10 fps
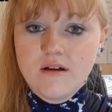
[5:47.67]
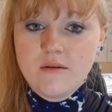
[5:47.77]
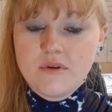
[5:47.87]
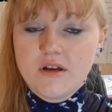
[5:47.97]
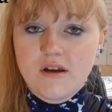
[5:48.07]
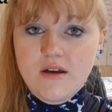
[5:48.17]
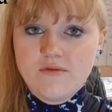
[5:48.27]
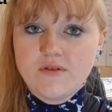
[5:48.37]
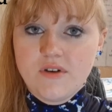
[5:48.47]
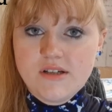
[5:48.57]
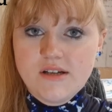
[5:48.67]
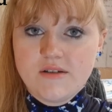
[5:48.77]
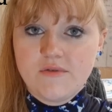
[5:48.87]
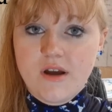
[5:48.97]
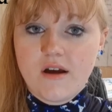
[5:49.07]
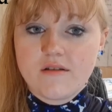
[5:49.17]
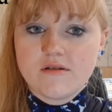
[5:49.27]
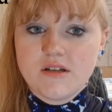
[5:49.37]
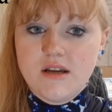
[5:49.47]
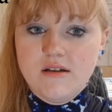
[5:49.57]
But their gift of identifying
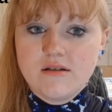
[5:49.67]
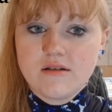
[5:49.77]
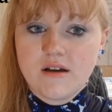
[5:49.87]
others' needs